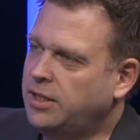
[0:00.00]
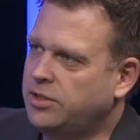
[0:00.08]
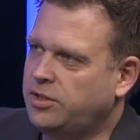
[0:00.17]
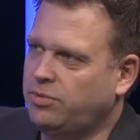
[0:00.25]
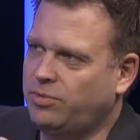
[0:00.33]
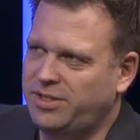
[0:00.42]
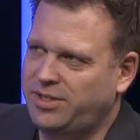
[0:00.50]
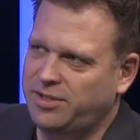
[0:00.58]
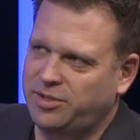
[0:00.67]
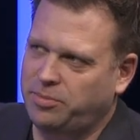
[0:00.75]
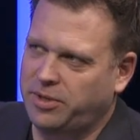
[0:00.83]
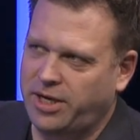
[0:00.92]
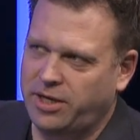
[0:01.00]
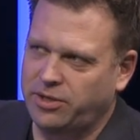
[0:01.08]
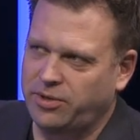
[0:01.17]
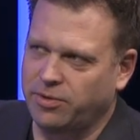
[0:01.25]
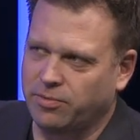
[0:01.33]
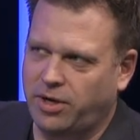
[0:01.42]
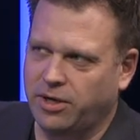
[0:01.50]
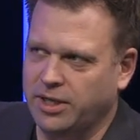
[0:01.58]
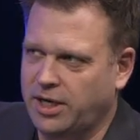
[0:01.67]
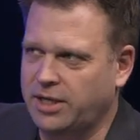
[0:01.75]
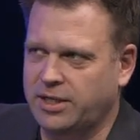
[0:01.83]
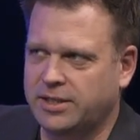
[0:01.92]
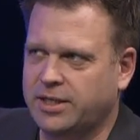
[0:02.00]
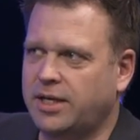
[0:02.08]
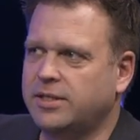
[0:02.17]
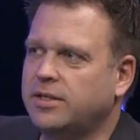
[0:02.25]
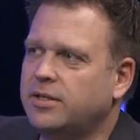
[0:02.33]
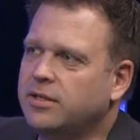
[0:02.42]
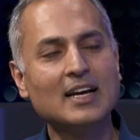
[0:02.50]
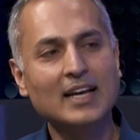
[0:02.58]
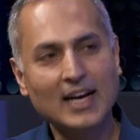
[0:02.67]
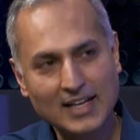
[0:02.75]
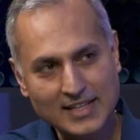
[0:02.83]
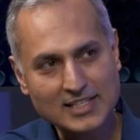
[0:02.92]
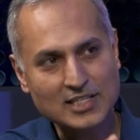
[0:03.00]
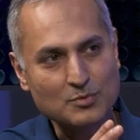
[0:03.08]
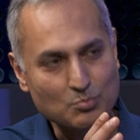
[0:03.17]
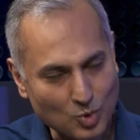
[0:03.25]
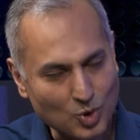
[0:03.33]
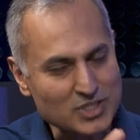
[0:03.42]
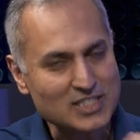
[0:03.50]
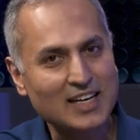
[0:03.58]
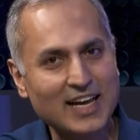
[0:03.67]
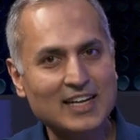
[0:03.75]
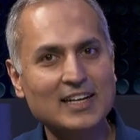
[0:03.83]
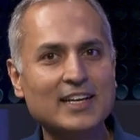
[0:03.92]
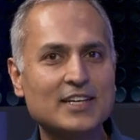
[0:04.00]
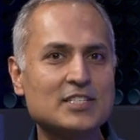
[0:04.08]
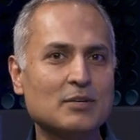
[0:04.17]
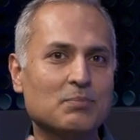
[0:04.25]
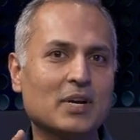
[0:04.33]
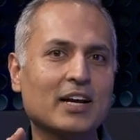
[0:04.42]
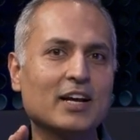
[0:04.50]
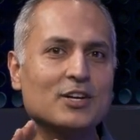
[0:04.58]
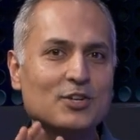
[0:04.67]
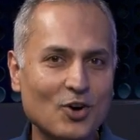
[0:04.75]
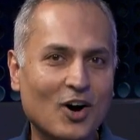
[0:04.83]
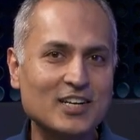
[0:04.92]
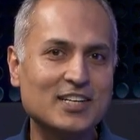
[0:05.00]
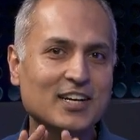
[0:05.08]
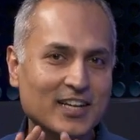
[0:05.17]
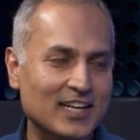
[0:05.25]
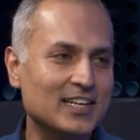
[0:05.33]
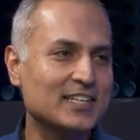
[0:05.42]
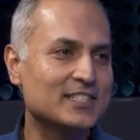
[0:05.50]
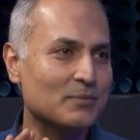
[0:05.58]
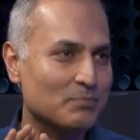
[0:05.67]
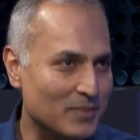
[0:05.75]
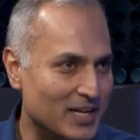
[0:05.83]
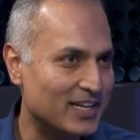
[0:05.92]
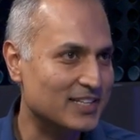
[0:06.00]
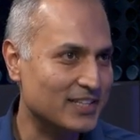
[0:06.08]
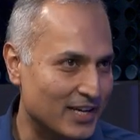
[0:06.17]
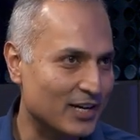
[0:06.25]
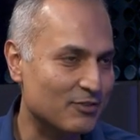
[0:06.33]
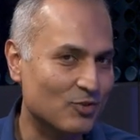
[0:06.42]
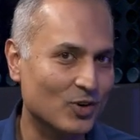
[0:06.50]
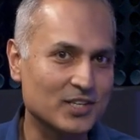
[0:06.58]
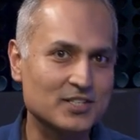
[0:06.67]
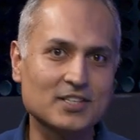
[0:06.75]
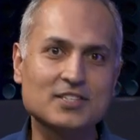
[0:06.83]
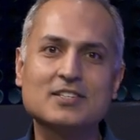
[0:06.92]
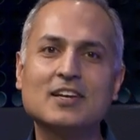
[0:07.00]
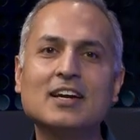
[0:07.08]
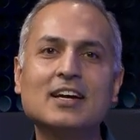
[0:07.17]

So what's the supplier doing wrong then in this case? Yeah, this is most likely a supplier not correctly submitting their invoices.